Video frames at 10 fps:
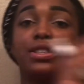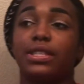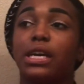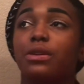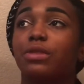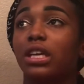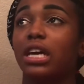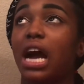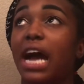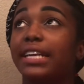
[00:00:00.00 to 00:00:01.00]
So
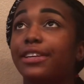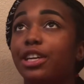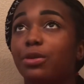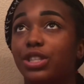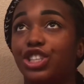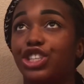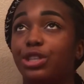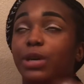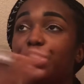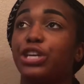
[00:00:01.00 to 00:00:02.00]
I didn't know what to
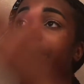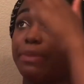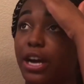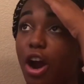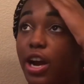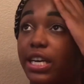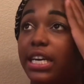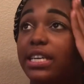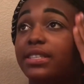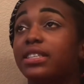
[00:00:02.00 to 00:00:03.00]
do. I tried my
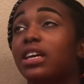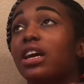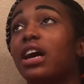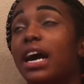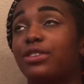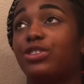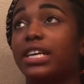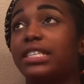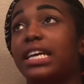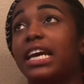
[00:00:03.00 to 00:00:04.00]
hardest. I
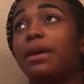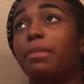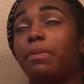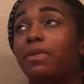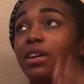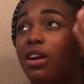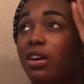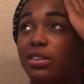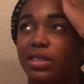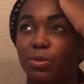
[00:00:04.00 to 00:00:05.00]
tried to hit my
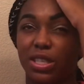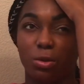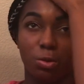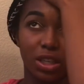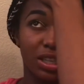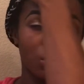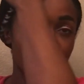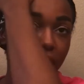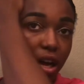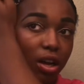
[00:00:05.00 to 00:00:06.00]
PRs. It wasn't working
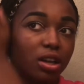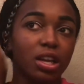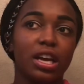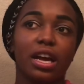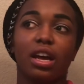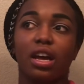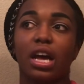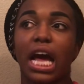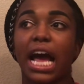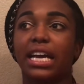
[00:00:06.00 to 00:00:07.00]
well.
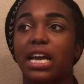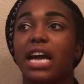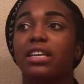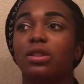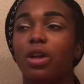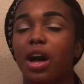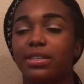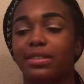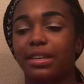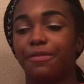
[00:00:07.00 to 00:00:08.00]
I kind of
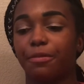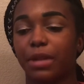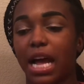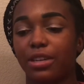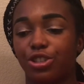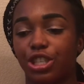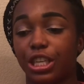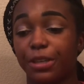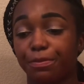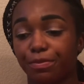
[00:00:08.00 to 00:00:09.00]
lost it from last
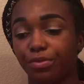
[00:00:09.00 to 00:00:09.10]
year.